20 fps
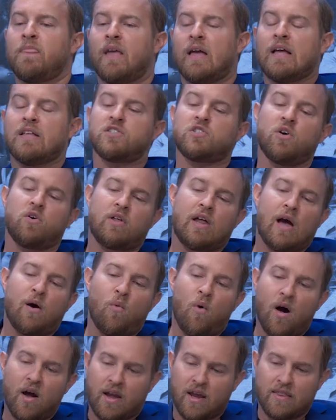And so I
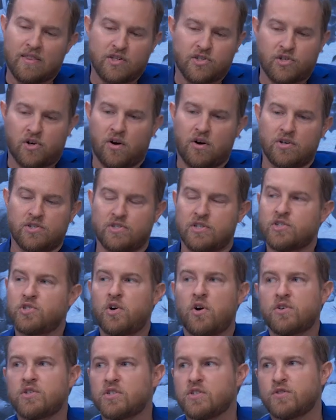walk in the church. The
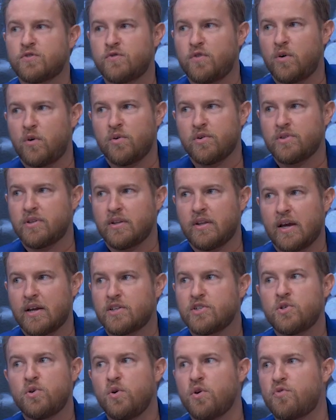church is full within like
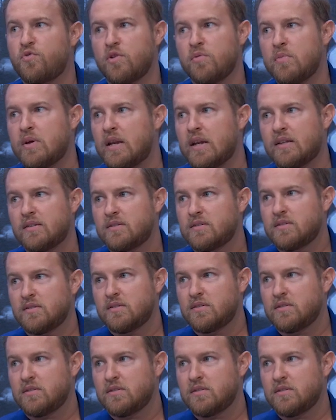2 or 3 minutes,